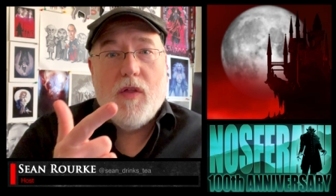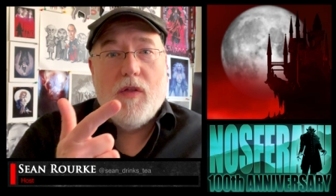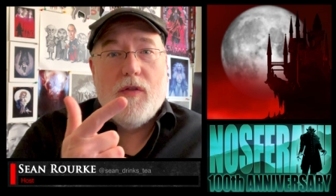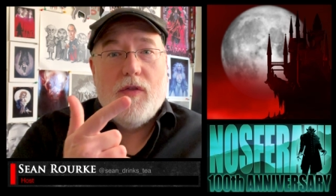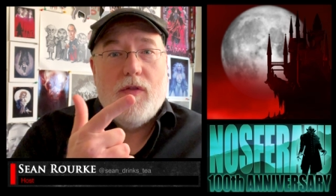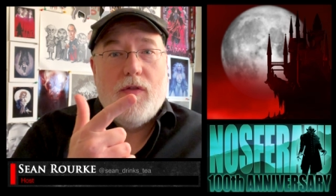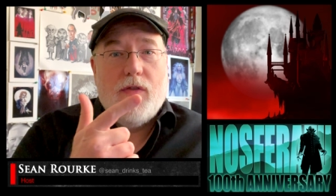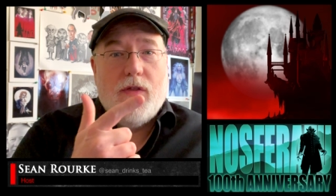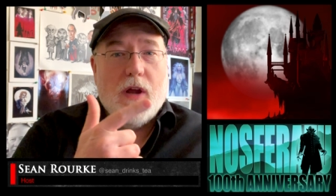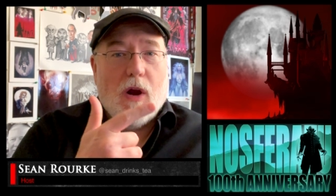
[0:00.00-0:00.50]

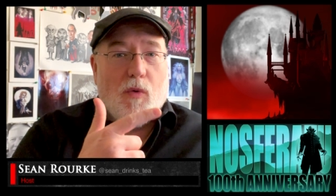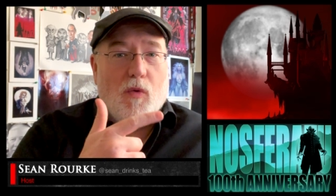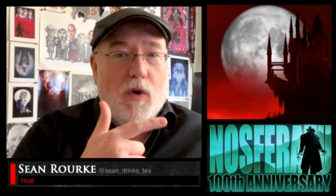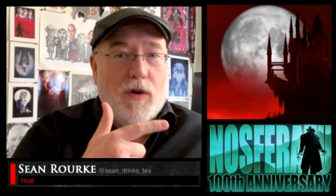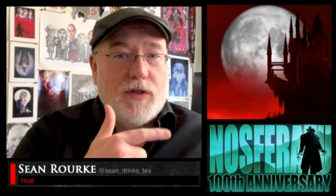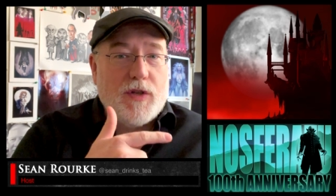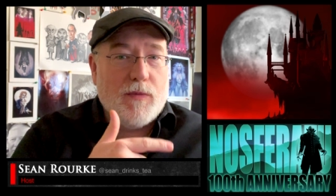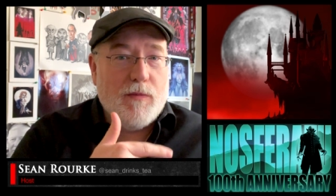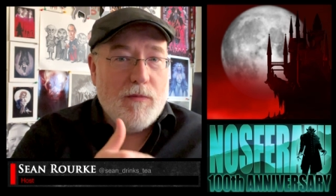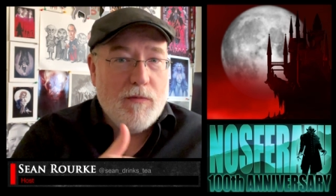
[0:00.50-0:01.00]
there
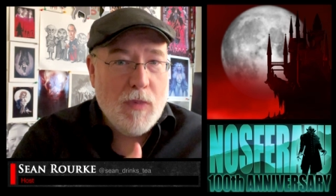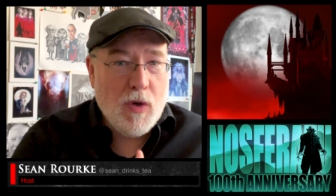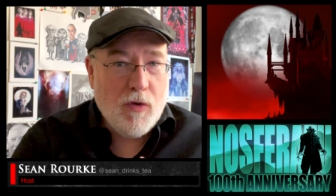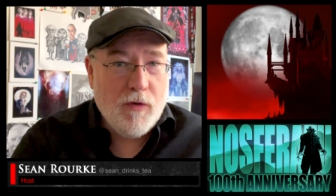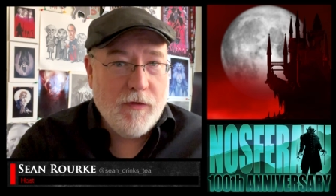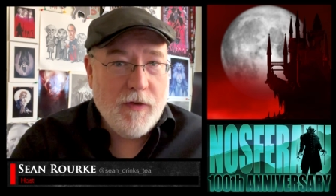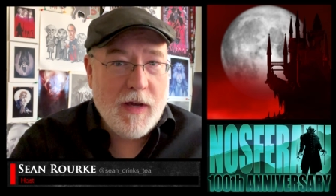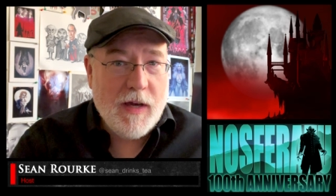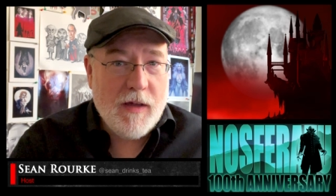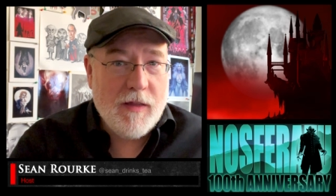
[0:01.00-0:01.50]
was a
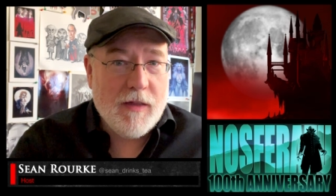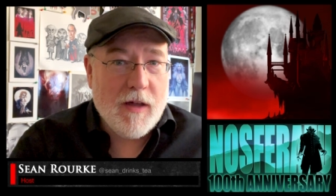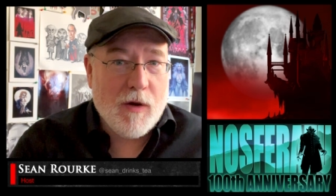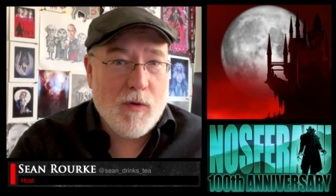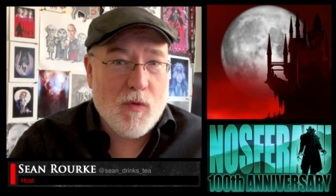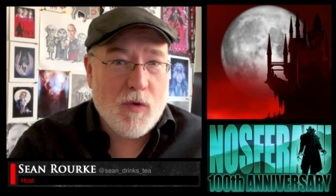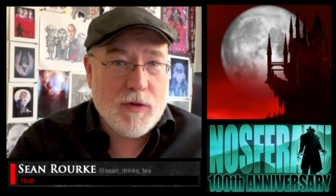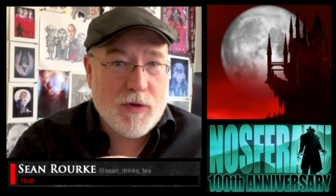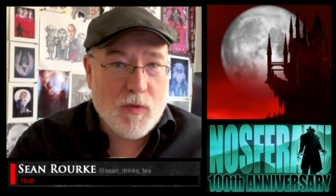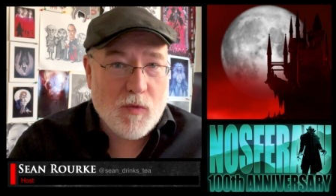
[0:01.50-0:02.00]
movie that
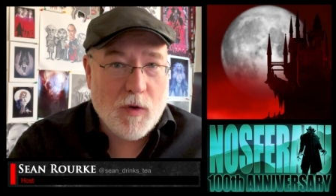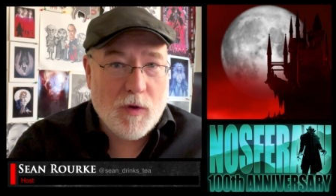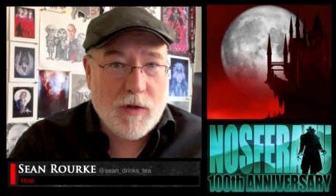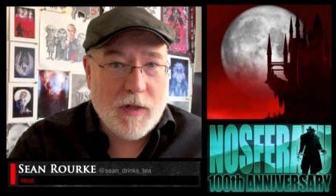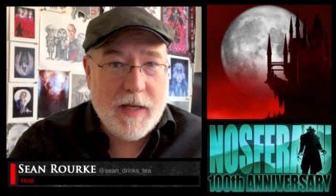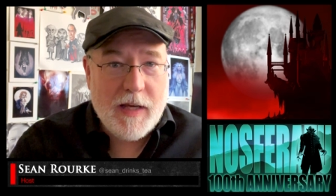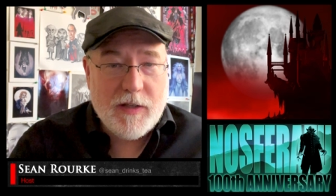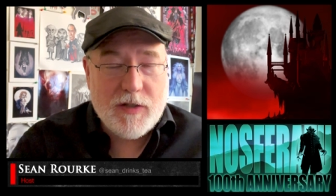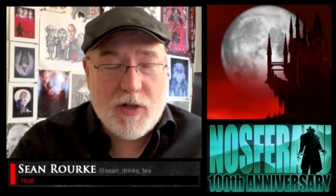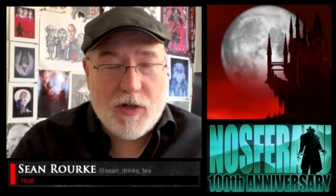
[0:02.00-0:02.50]
was
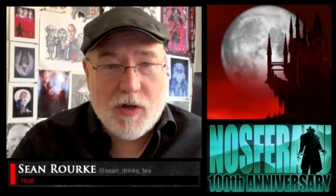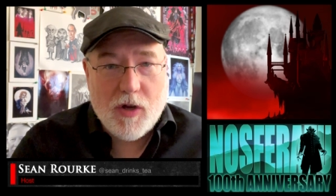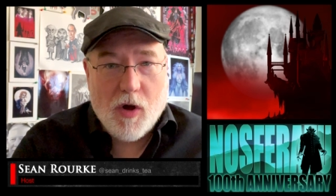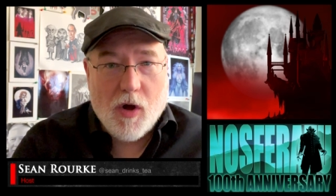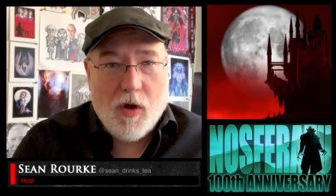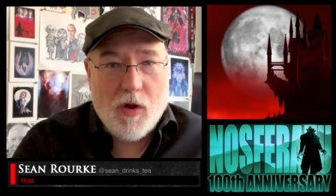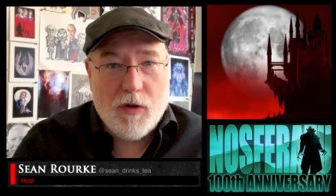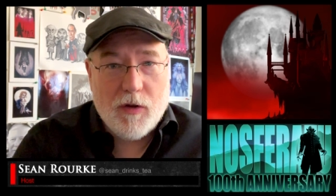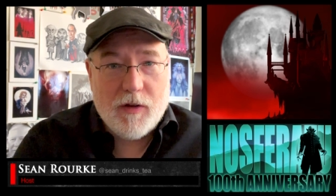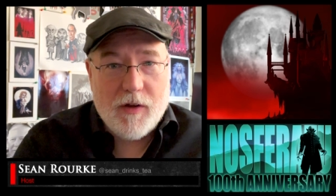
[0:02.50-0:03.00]
released called